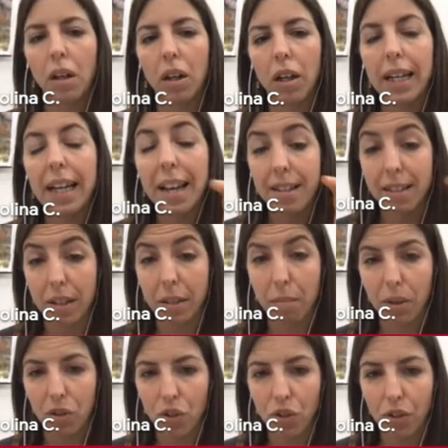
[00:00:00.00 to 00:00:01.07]
lensed
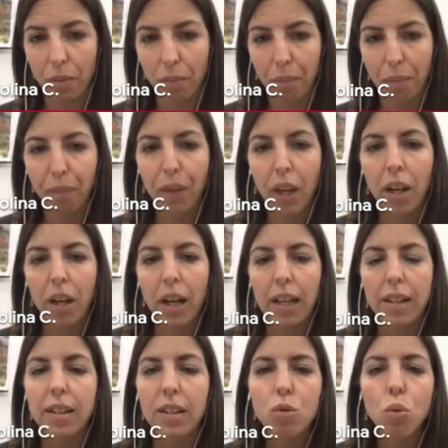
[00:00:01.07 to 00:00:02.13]
images.
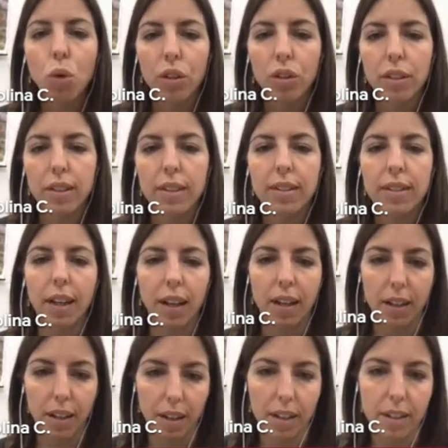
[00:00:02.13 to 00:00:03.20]
And these quantities
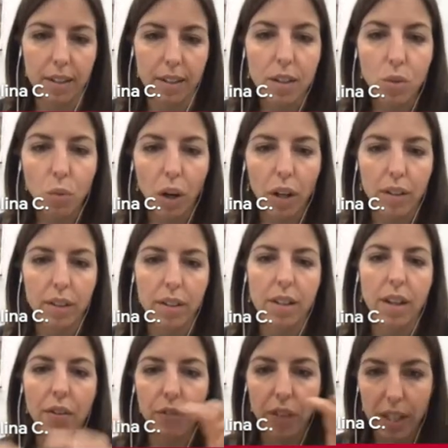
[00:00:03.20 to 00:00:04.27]
are this one: the
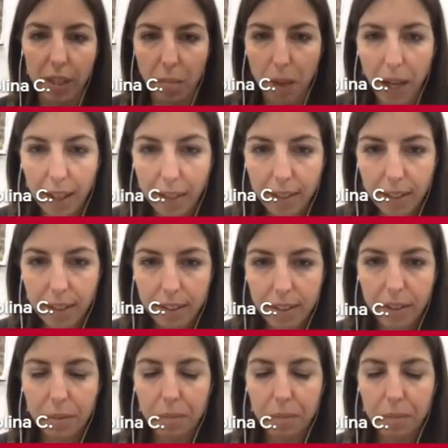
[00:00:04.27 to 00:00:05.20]
surface brightness,